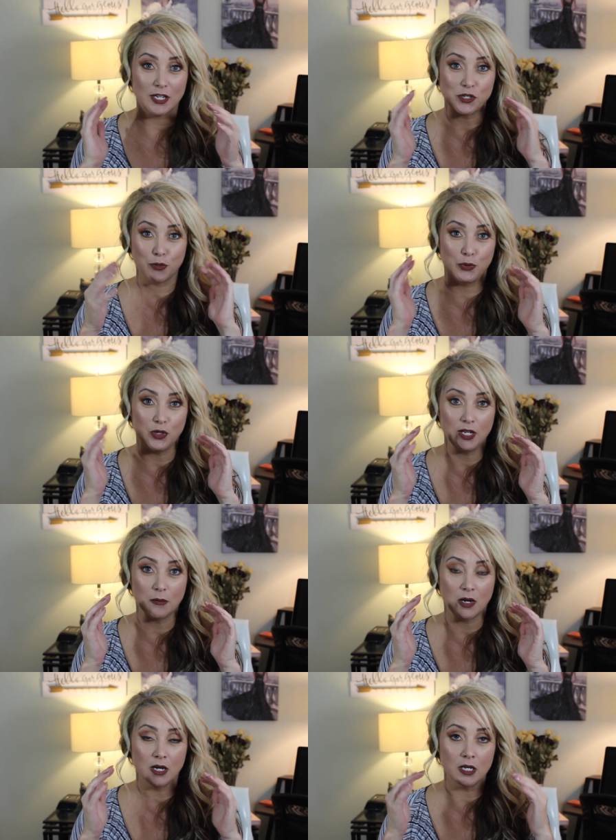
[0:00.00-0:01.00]
As you're putting
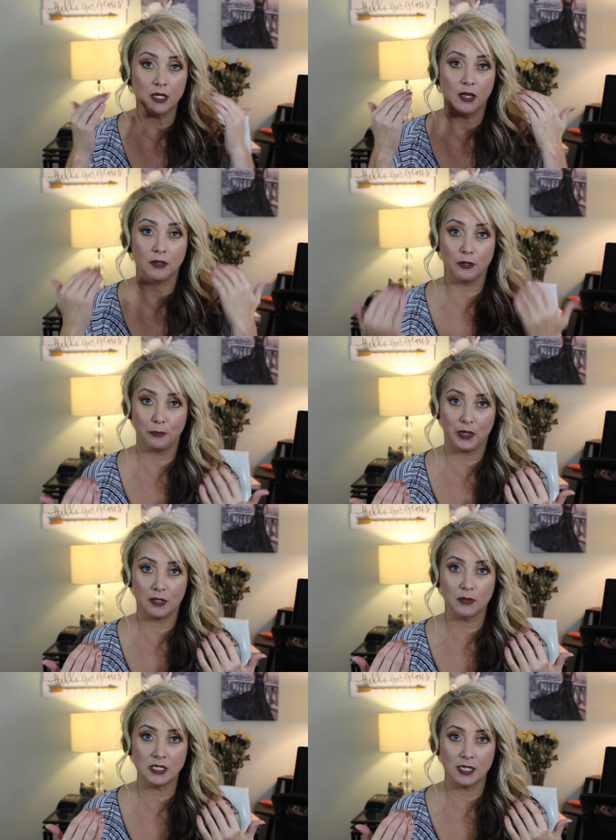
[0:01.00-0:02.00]
them on, they're
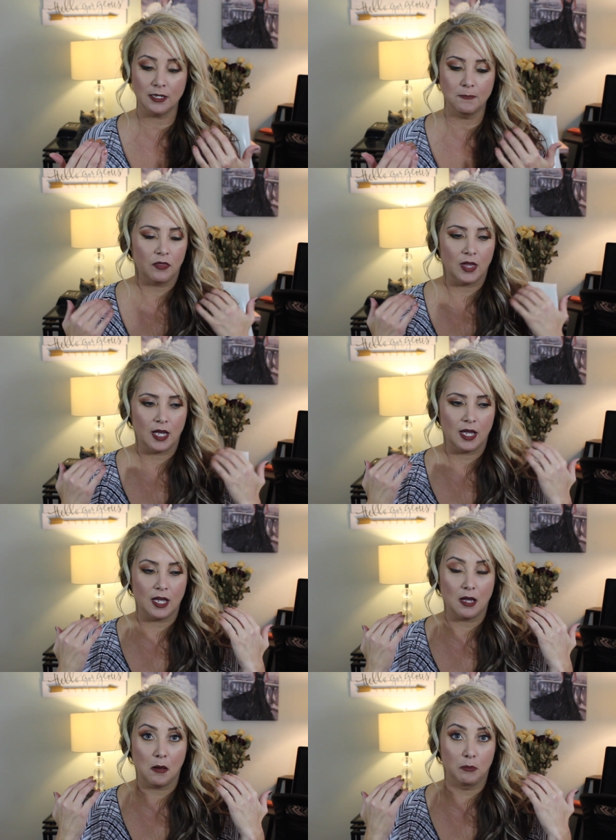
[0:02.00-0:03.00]
pigmented. They